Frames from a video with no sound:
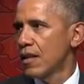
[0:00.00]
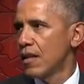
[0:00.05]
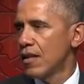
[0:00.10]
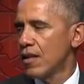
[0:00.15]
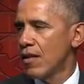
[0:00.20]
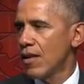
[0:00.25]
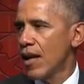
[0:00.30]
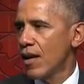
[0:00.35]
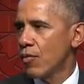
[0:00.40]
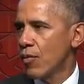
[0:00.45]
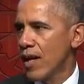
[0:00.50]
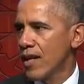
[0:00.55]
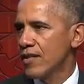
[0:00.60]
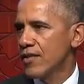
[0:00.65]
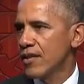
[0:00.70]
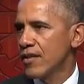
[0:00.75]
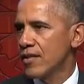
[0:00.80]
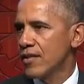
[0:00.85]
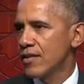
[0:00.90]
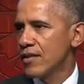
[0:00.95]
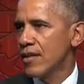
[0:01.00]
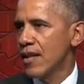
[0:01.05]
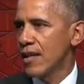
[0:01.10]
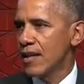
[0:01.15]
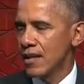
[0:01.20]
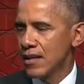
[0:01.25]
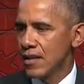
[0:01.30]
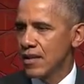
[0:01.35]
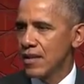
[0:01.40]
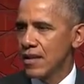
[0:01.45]
they're not racist.
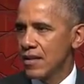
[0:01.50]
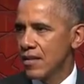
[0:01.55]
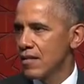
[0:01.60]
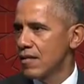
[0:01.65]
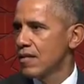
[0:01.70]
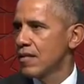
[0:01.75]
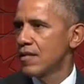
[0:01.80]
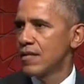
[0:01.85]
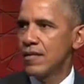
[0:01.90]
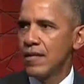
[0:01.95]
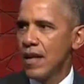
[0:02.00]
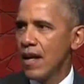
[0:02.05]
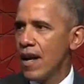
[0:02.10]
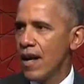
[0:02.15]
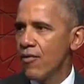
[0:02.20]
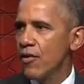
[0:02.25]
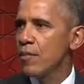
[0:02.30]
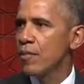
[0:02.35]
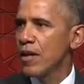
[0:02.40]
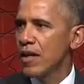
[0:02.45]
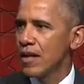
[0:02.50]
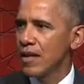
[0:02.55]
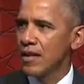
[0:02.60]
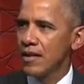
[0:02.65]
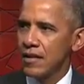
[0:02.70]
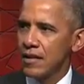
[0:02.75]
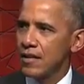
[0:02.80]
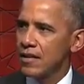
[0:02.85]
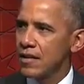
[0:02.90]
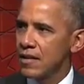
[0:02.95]
Everybody
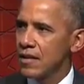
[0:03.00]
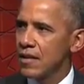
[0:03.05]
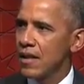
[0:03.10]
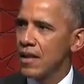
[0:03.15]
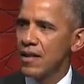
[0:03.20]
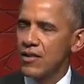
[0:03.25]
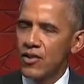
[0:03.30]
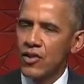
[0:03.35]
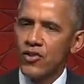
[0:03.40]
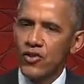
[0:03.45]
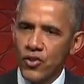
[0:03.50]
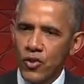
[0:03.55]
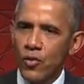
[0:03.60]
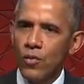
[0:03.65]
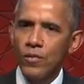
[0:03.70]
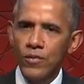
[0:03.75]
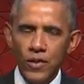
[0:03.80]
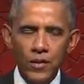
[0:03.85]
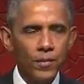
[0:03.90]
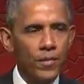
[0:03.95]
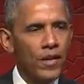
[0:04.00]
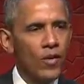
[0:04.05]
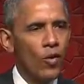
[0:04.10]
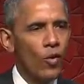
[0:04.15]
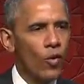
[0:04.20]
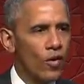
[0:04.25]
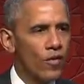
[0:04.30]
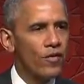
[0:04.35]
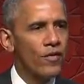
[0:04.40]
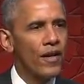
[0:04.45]
is assumed to be
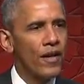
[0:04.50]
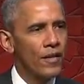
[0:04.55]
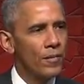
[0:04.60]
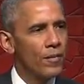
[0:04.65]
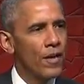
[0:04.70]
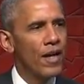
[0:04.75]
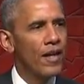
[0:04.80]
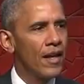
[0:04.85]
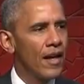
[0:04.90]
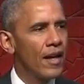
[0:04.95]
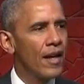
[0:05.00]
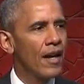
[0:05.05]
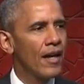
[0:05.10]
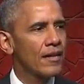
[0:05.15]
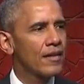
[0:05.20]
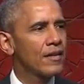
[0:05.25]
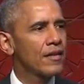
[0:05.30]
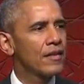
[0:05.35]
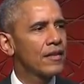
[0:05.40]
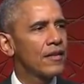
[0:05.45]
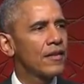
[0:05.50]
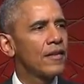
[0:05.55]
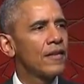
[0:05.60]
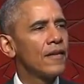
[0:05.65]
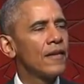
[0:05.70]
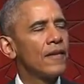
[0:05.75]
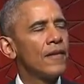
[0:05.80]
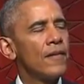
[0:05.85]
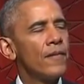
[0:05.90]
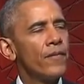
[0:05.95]
horrified by that act.
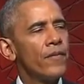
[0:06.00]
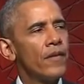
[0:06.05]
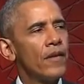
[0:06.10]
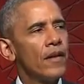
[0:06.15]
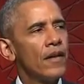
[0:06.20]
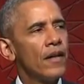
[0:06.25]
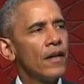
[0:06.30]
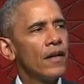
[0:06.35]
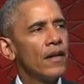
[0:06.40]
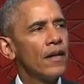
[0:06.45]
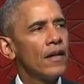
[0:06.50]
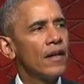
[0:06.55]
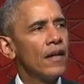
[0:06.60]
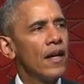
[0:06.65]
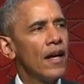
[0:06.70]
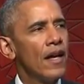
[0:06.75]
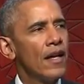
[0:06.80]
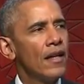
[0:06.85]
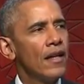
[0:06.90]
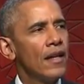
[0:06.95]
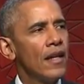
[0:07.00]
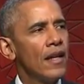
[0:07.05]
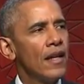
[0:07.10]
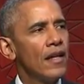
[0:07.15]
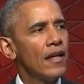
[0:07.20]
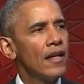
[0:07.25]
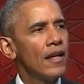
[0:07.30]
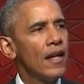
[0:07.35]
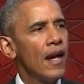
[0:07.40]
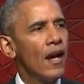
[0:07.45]

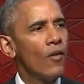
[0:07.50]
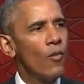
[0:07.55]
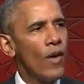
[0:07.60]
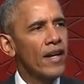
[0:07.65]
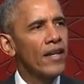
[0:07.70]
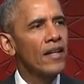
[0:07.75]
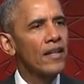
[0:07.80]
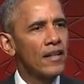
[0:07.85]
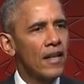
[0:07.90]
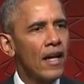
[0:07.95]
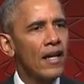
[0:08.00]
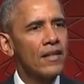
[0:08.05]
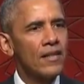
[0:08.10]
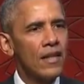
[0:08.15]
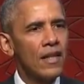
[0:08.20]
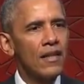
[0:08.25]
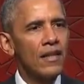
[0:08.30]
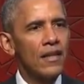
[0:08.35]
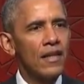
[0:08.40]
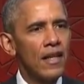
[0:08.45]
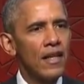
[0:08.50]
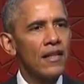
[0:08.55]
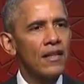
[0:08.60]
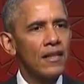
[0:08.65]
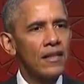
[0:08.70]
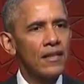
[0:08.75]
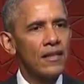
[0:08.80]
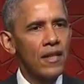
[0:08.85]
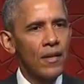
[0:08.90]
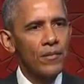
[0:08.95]
And I recognize that
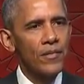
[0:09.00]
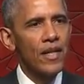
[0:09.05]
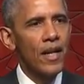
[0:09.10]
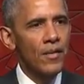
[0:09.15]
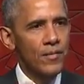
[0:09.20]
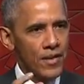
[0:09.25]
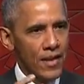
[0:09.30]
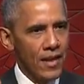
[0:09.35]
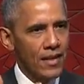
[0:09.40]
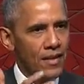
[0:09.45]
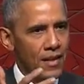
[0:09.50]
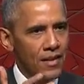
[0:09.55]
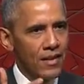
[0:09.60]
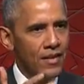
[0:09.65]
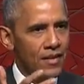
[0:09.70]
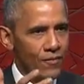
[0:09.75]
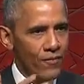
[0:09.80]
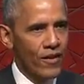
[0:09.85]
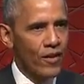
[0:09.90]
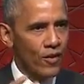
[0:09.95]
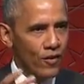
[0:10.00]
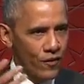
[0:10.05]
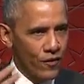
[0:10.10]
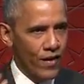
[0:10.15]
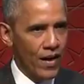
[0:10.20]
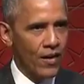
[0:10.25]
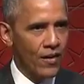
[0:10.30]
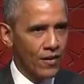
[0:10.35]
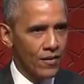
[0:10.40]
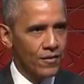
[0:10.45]
sometimes that doesn't feel
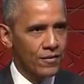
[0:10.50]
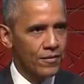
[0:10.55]
fair.